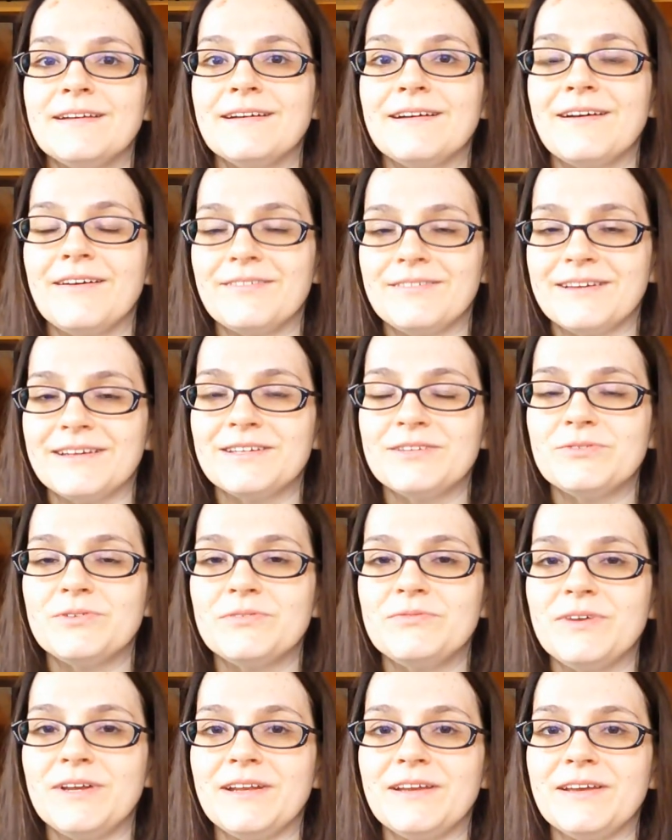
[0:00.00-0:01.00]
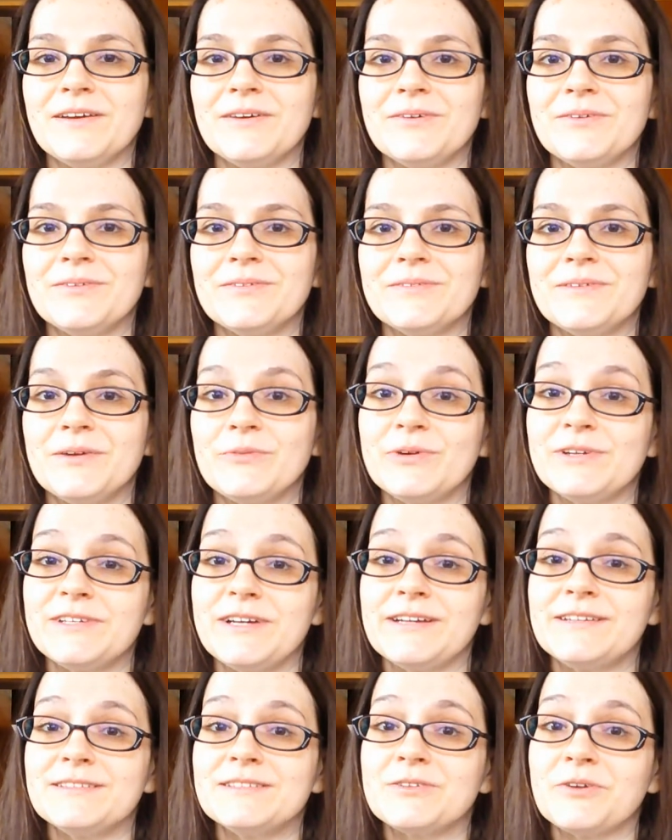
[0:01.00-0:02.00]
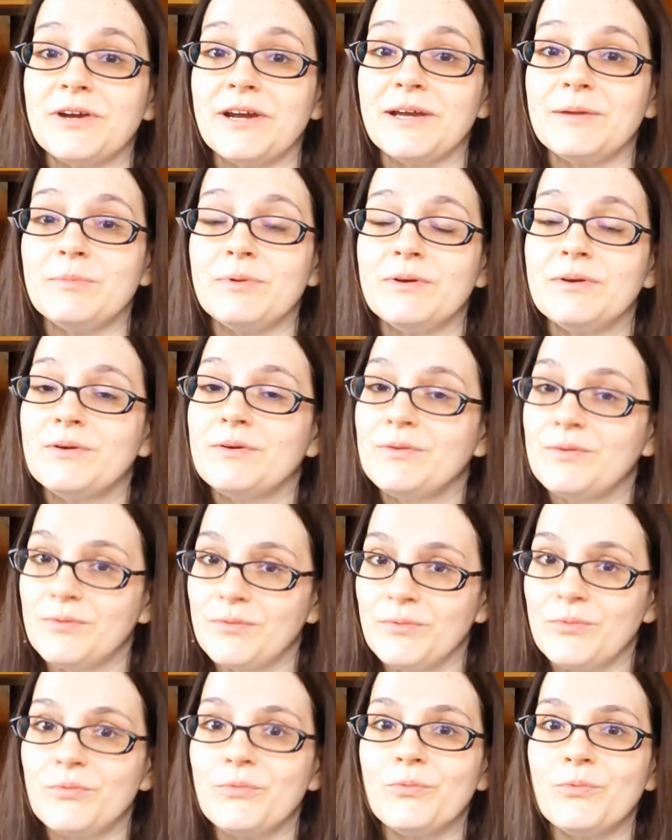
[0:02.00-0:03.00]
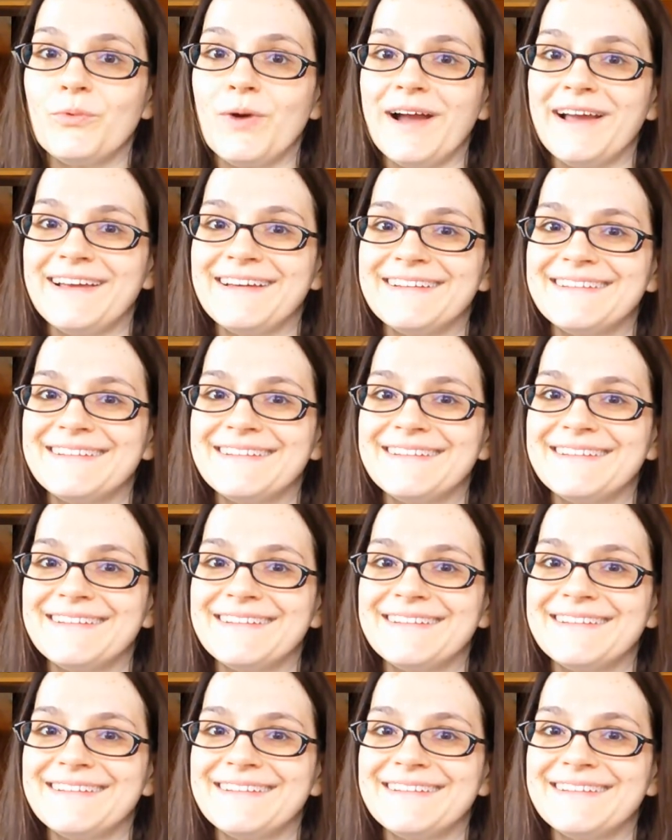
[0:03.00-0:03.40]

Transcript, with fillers: I'll link to a video in which I describe why.